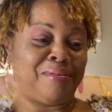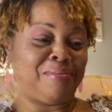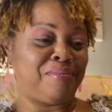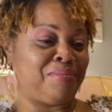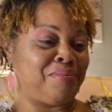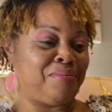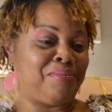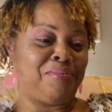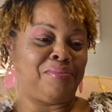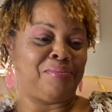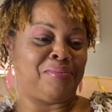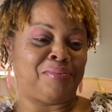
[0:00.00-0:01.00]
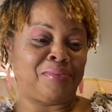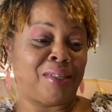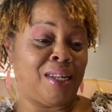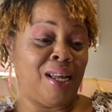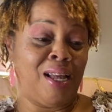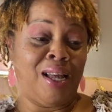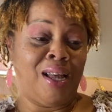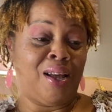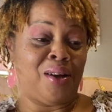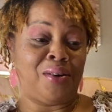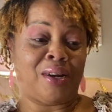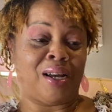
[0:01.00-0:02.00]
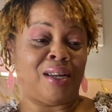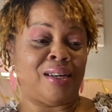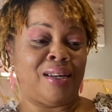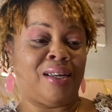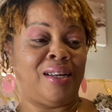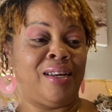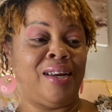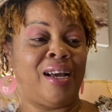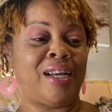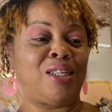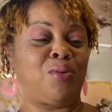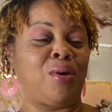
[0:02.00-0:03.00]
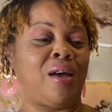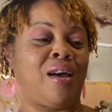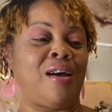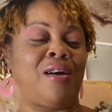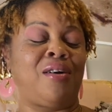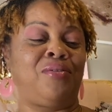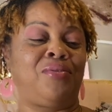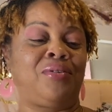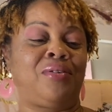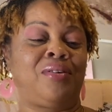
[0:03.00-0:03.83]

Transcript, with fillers: Mm-mm-mm. Okay, next we have